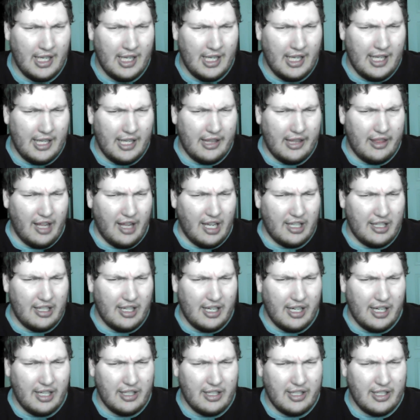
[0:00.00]
That
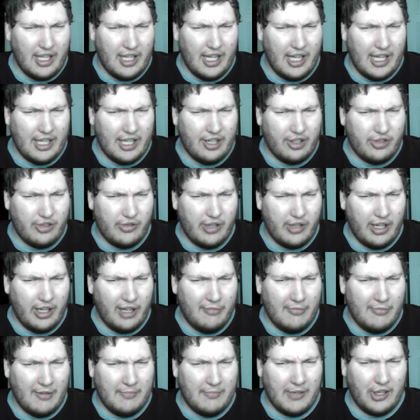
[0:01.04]
night he had a dream
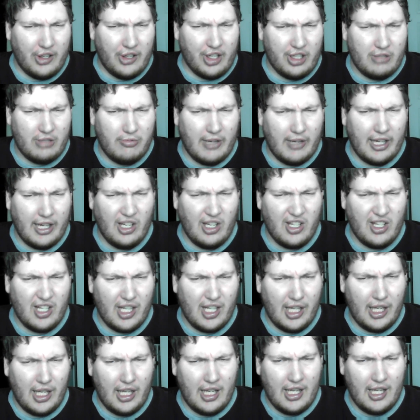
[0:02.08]
about his wedding day,
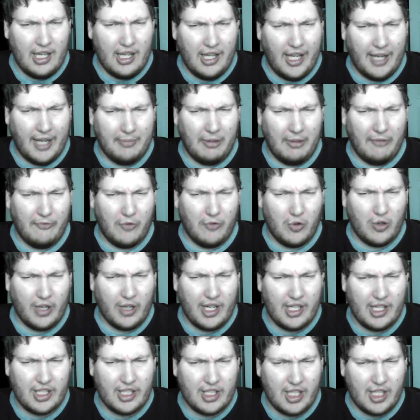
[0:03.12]
and before
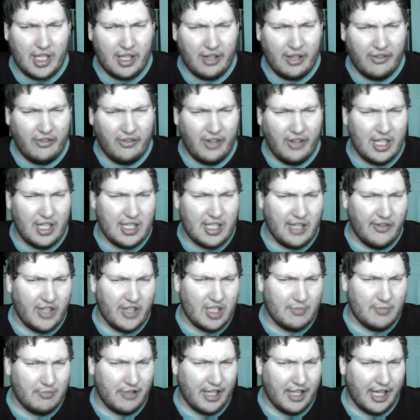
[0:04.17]
he saw the face of his
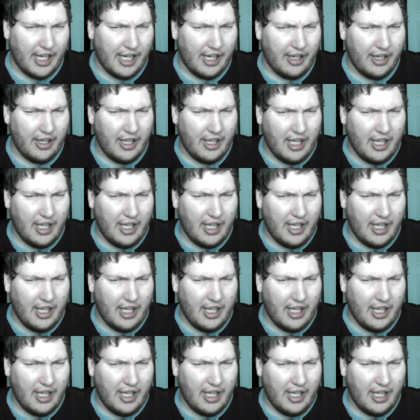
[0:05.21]
bride,